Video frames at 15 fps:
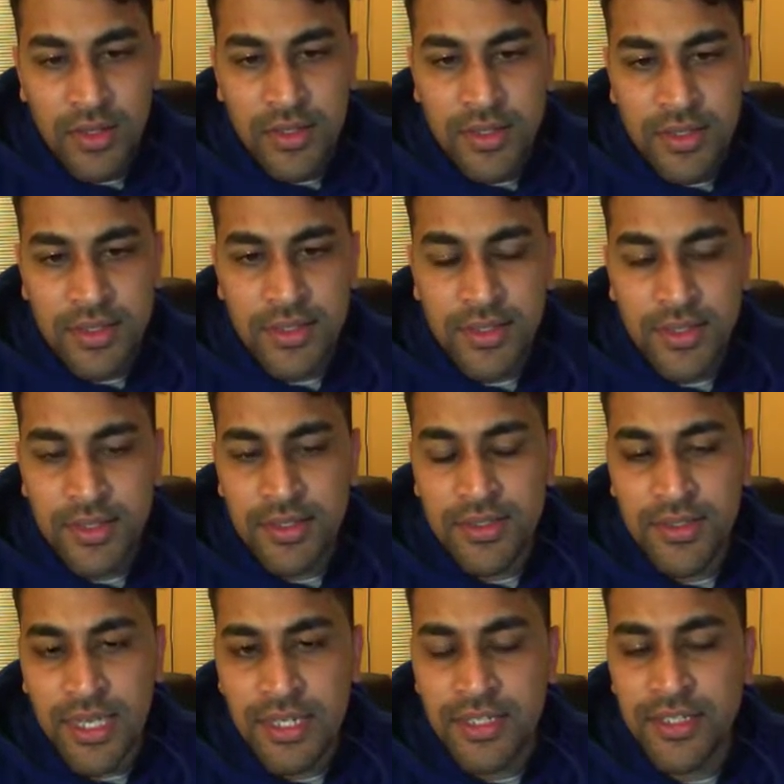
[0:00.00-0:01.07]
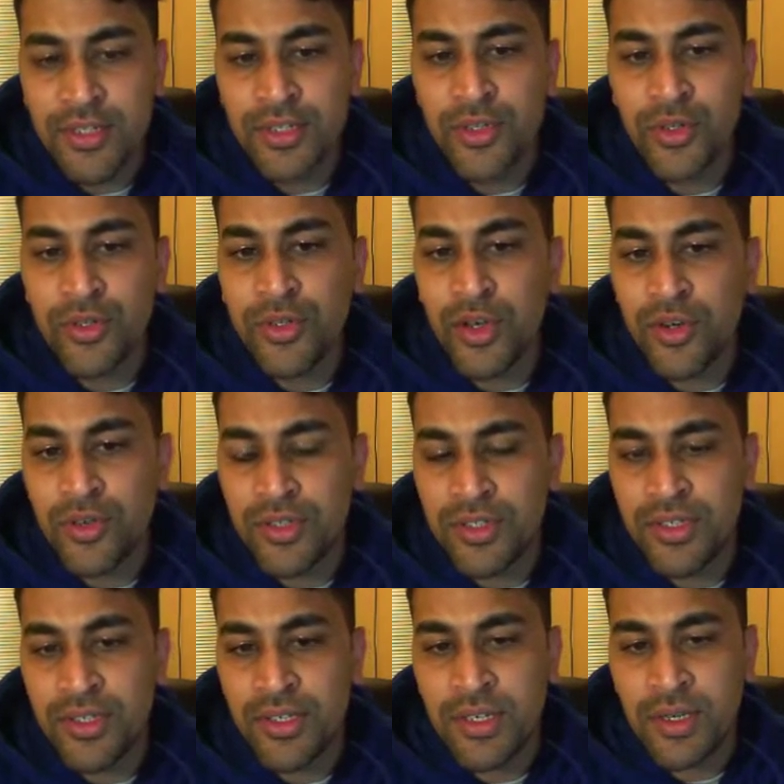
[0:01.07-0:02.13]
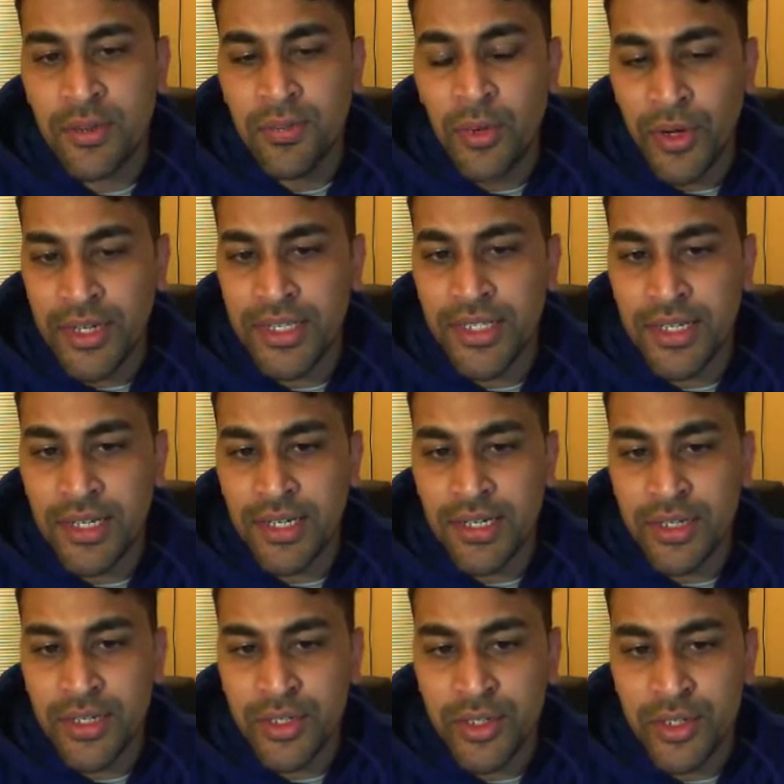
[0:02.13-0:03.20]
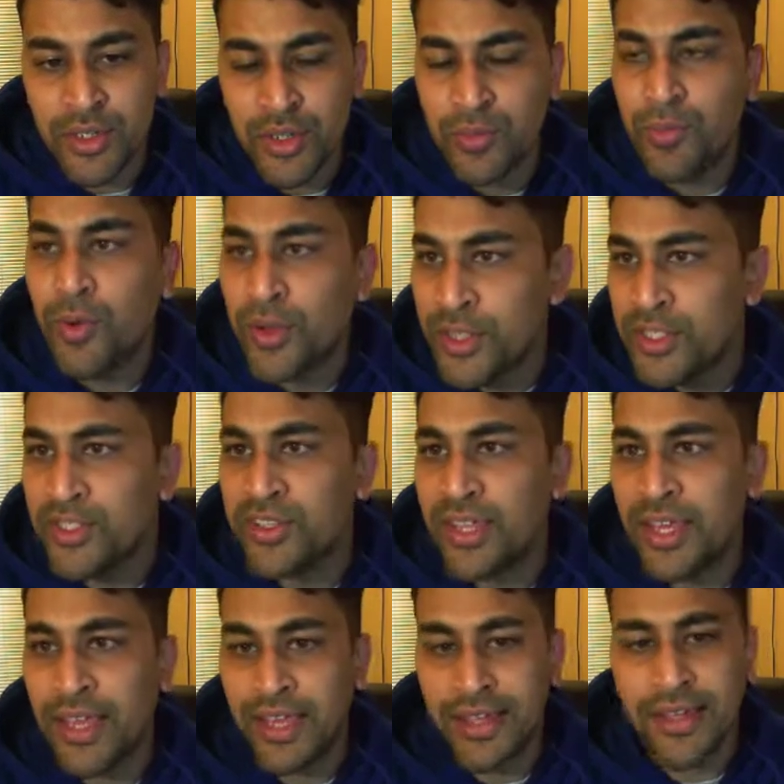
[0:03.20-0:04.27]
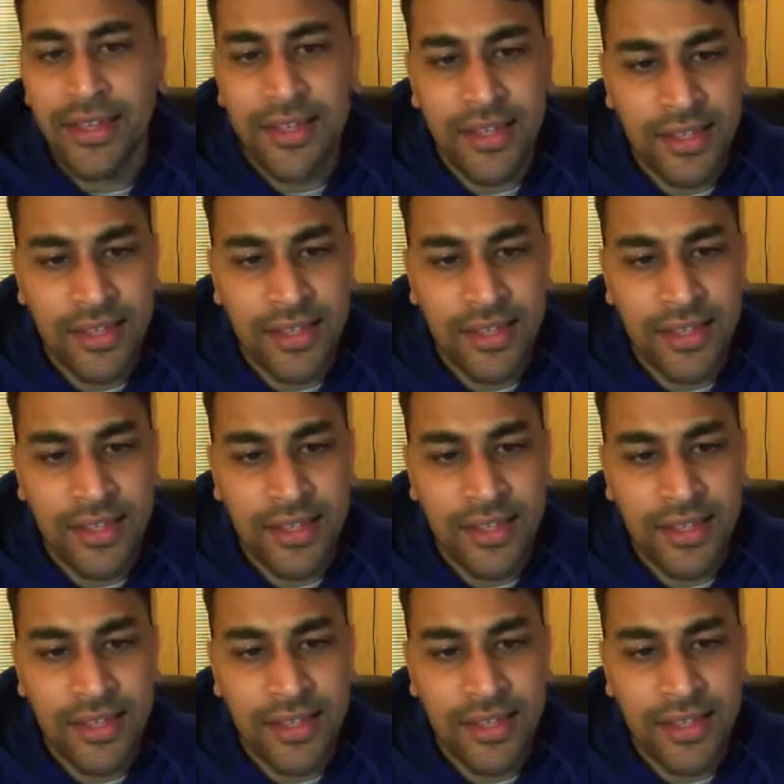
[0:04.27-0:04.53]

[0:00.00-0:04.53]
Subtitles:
set new node's pointer to point to the head,